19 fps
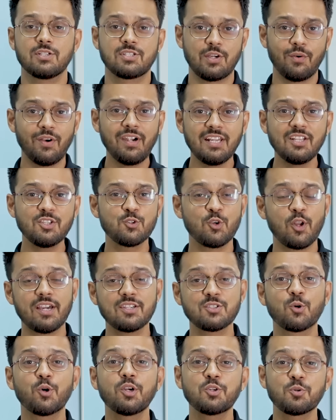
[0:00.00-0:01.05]
17th July is
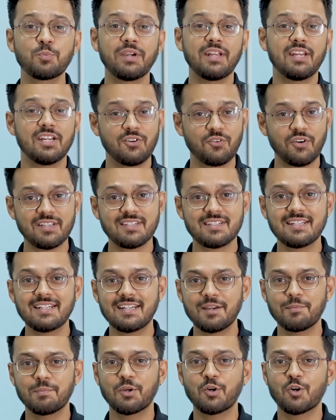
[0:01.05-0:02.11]
going to be an interesting
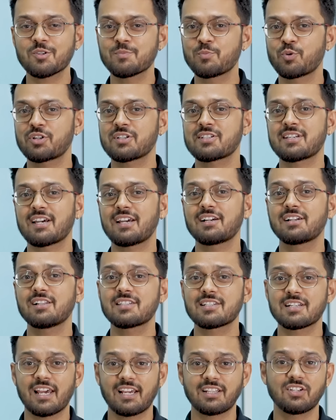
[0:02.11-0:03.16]
day because
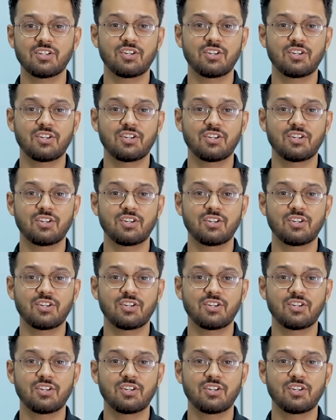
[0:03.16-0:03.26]
motorcycles like the